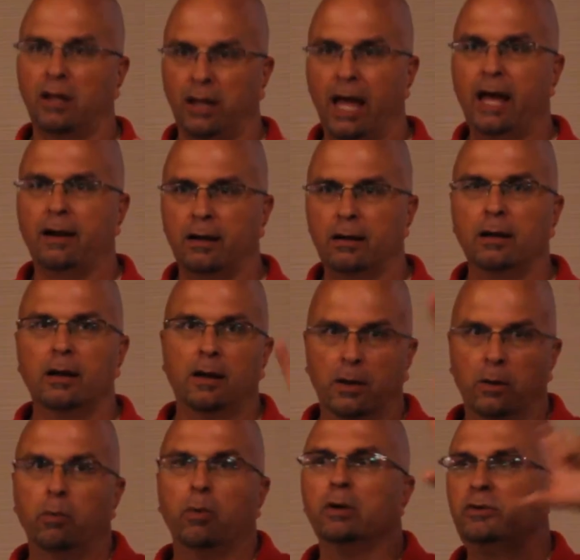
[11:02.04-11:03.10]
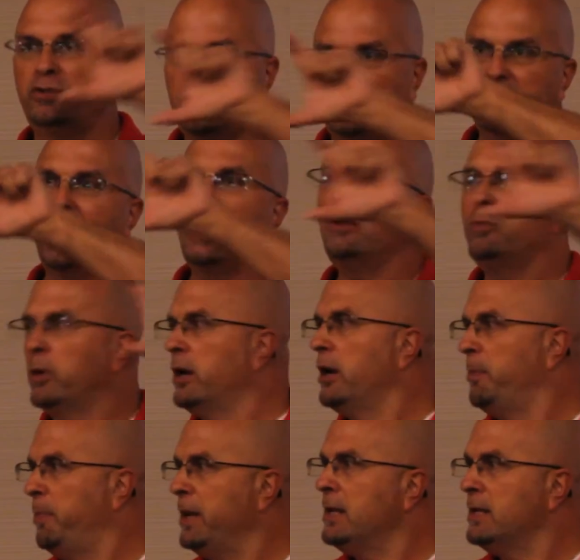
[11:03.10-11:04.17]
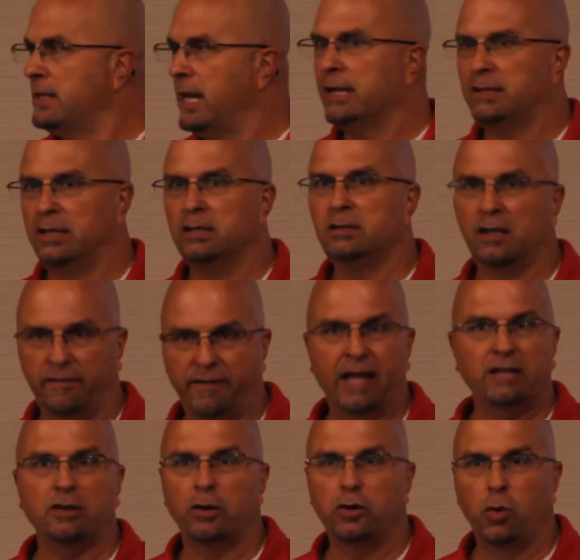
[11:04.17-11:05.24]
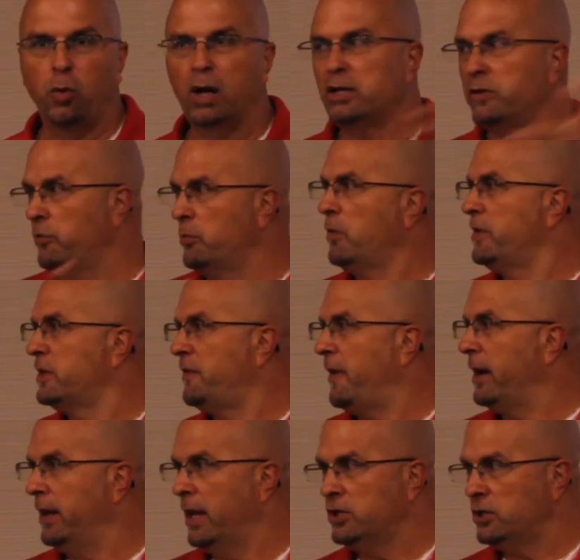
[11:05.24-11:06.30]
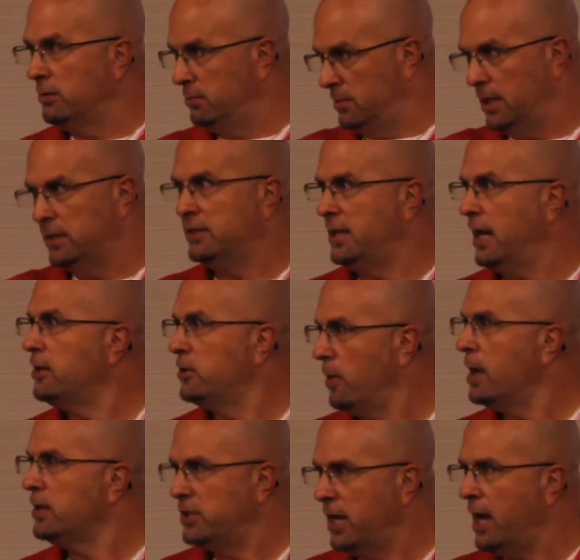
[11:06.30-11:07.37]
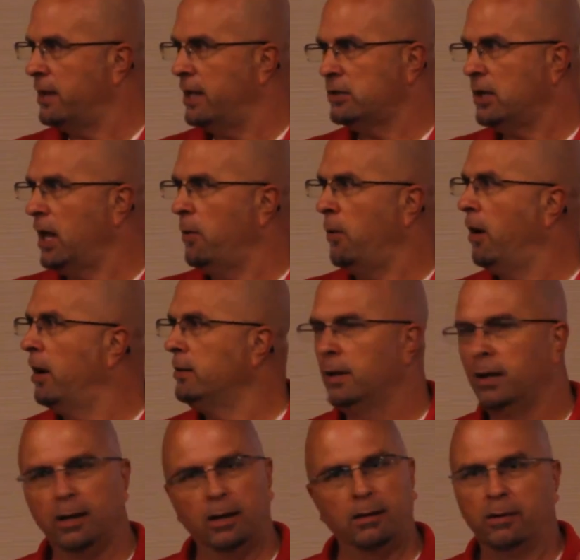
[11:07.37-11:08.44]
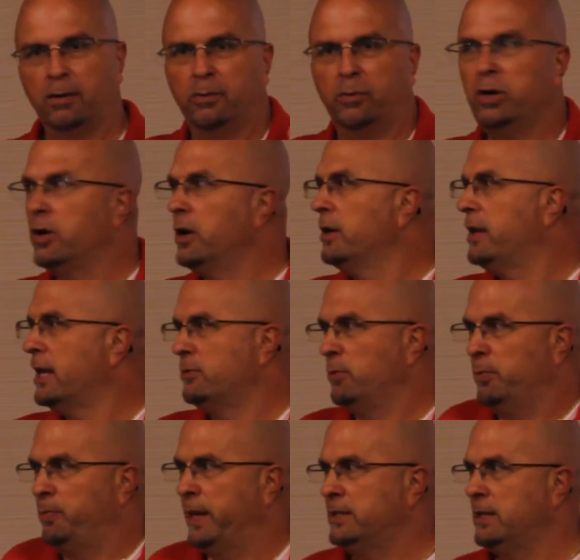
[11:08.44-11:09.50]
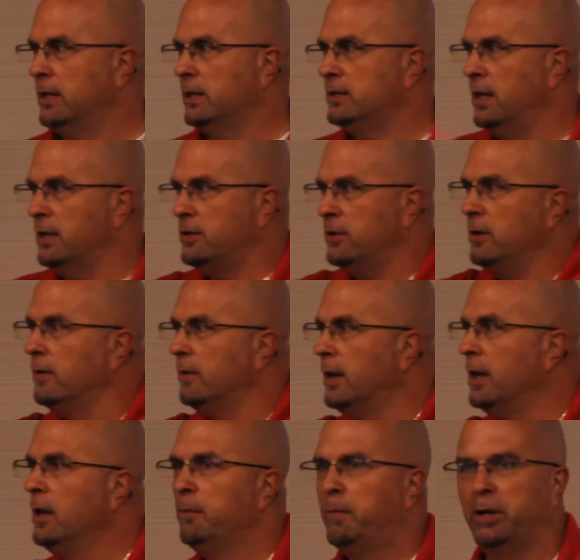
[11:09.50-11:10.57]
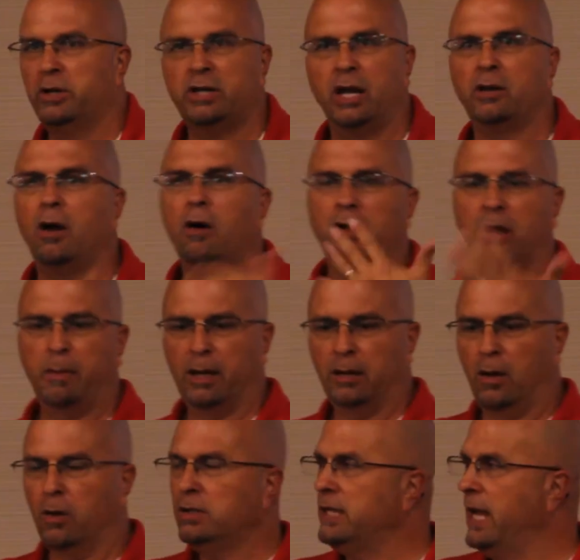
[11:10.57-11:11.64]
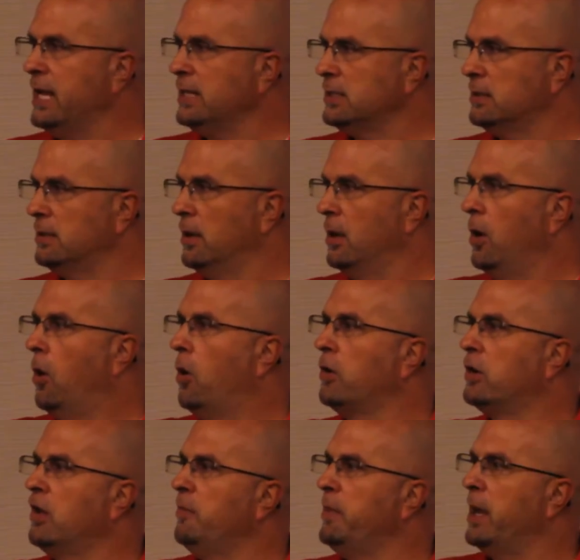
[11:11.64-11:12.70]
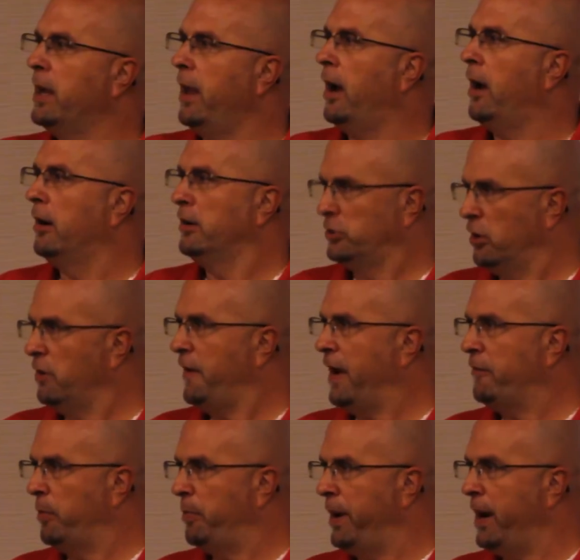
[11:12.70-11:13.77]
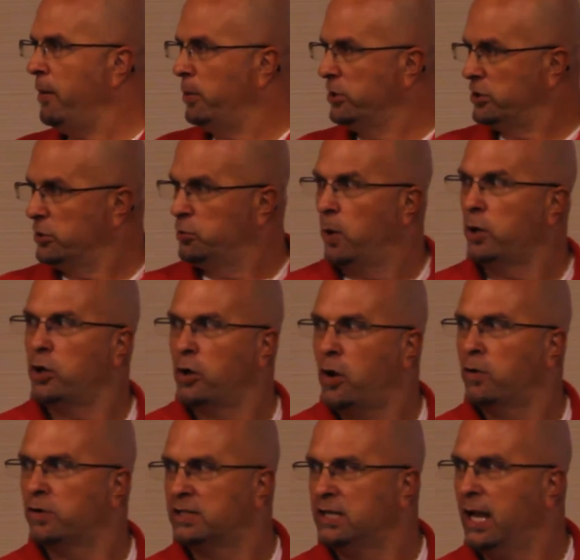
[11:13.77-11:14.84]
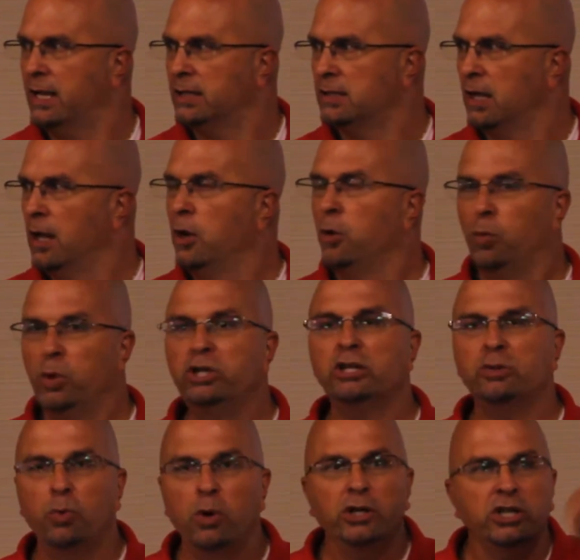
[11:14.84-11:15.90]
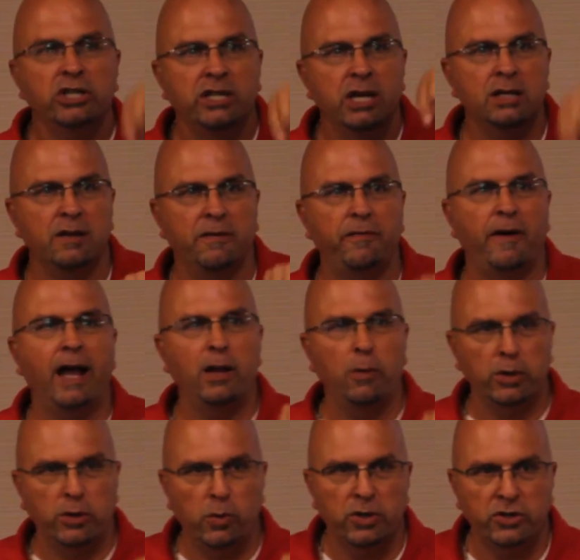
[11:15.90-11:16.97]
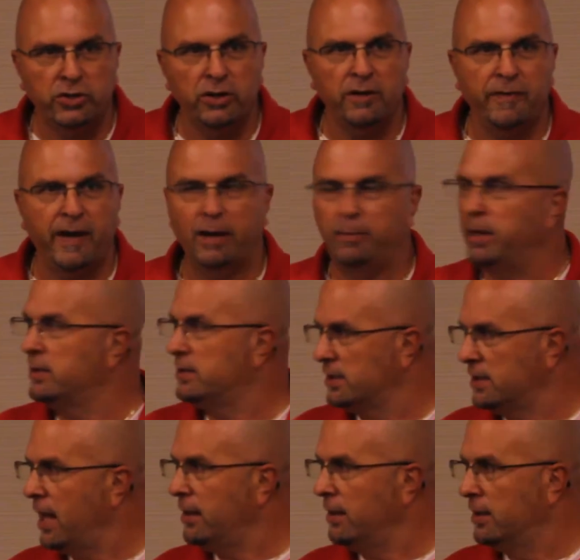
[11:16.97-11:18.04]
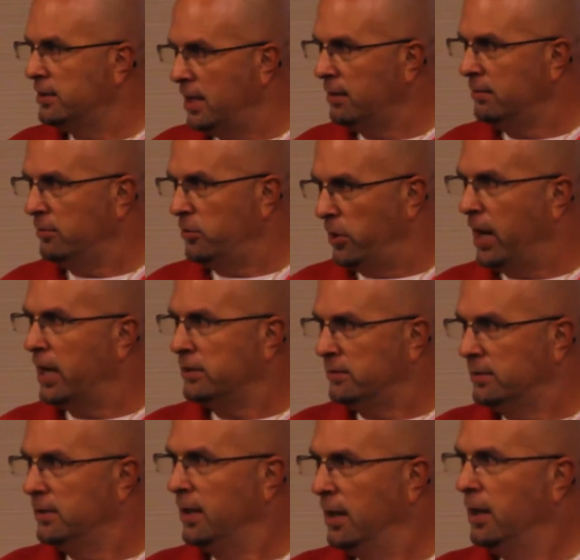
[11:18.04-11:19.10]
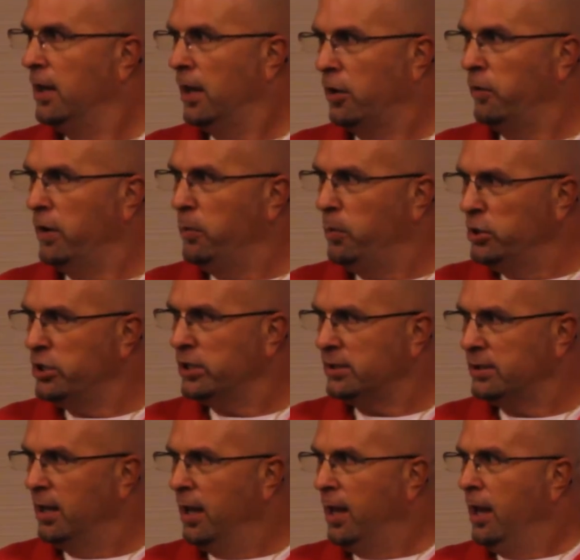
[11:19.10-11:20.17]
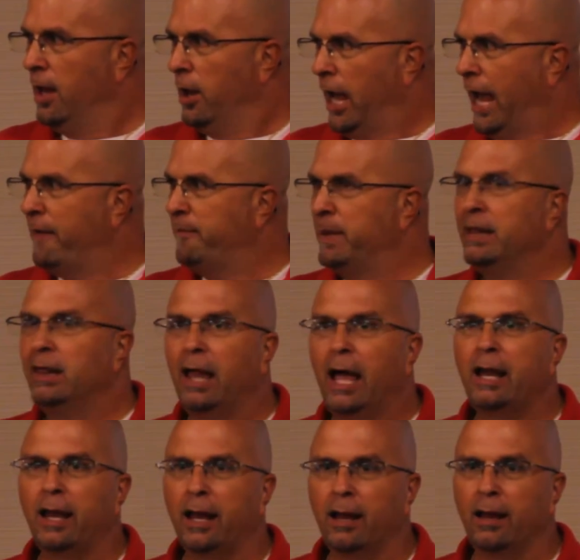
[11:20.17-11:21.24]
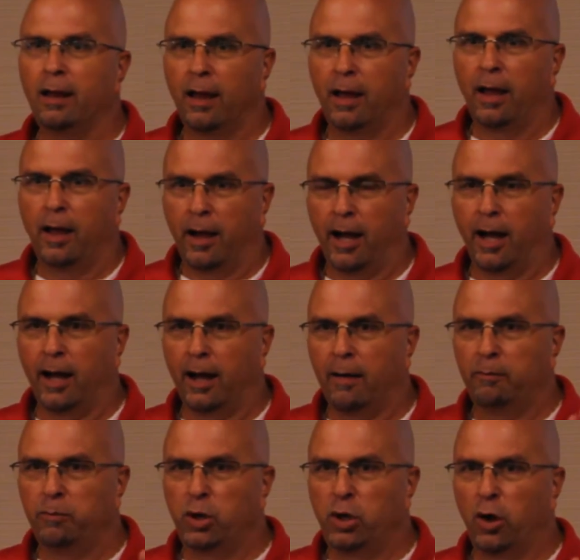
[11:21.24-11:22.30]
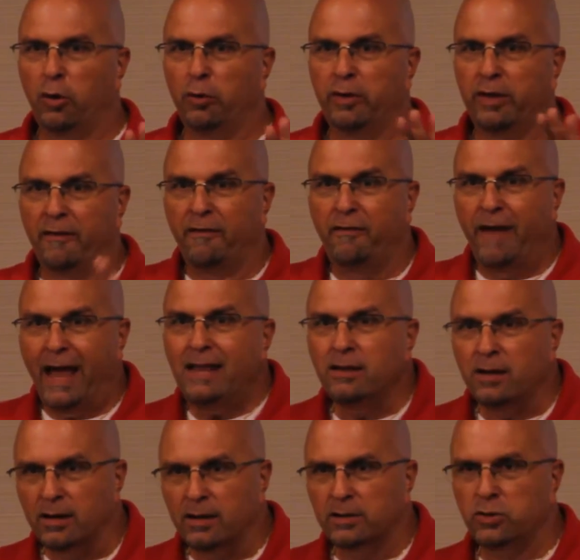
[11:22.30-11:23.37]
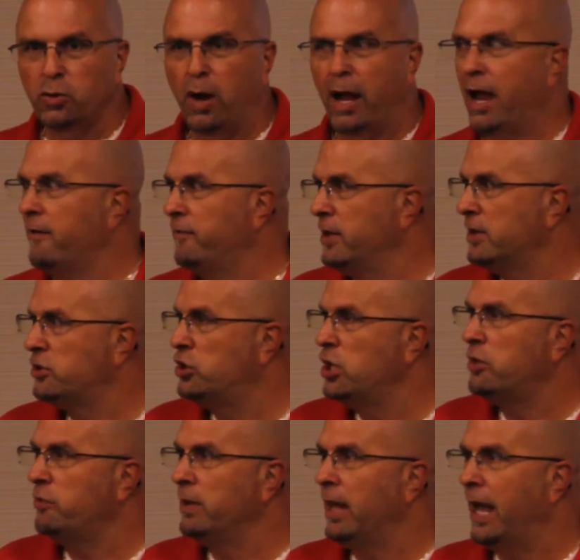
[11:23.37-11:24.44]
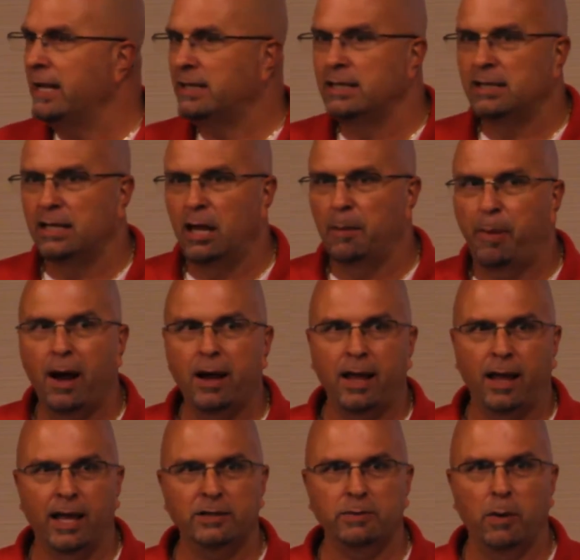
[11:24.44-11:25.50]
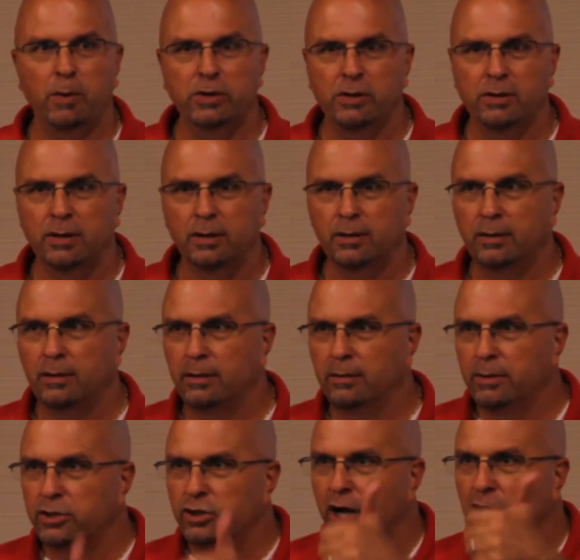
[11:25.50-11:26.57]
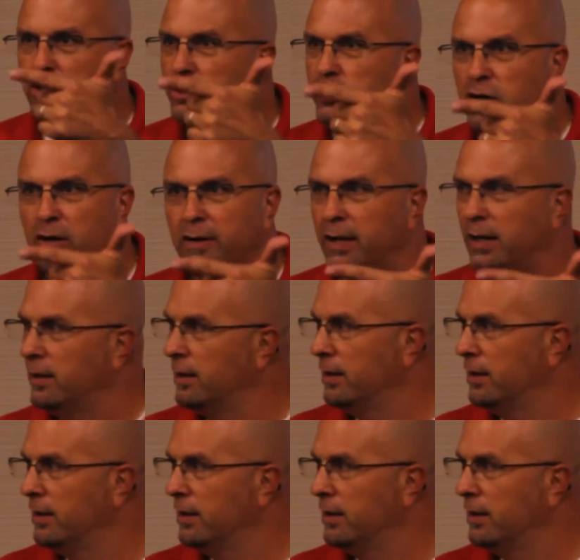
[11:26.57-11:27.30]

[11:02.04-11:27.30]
the letter, we'll state what an opinion test is, and if that's all you want to remove this violation, then say to us, yeah, that's all I want. We're good, that's what we're basically saying to you. But you're saying, no, give me a load test, or give me a certified repair, which is what your code says. We're just here defining what the word certified means, isn't that, you guys agree? We just have been letting, the vendors who have this G3 license in their pocket, guess what we're doing? We're judge and jury.